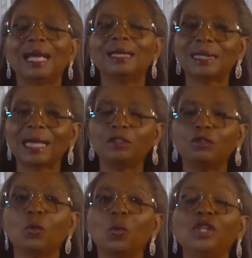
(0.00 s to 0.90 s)
Answer it
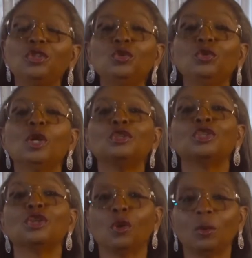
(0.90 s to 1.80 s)
for where you want
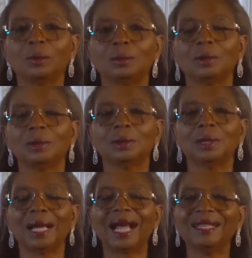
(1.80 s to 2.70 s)
to go.
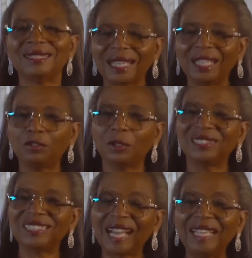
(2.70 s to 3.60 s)
Answer it for
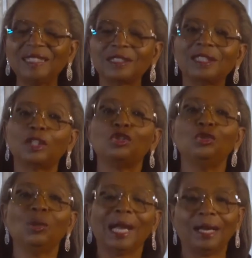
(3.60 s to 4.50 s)
the talents that
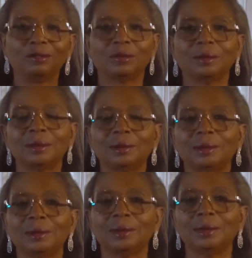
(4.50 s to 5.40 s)
you have.
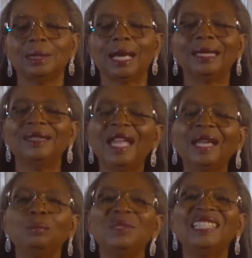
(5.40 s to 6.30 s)
And
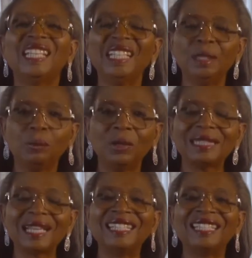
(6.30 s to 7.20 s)
then be
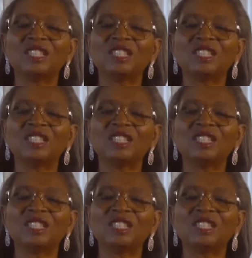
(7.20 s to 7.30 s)
deliberate and